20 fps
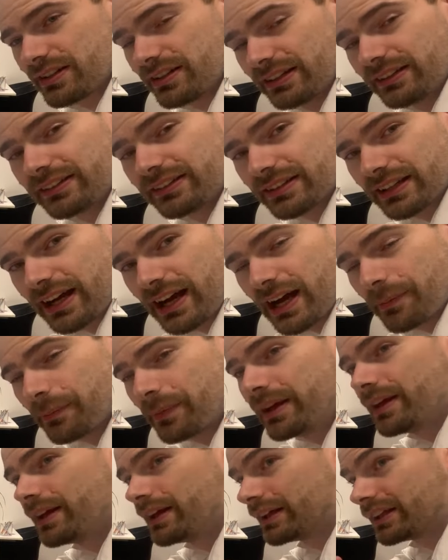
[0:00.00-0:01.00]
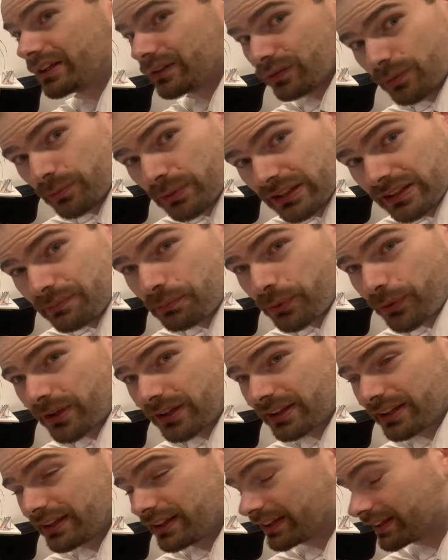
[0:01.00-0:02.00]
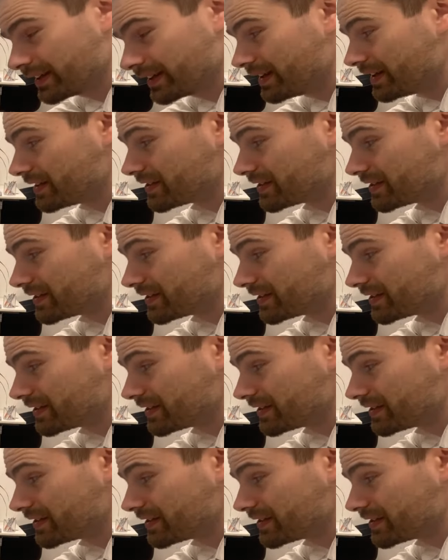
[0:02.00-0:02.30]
in time, you will be deported.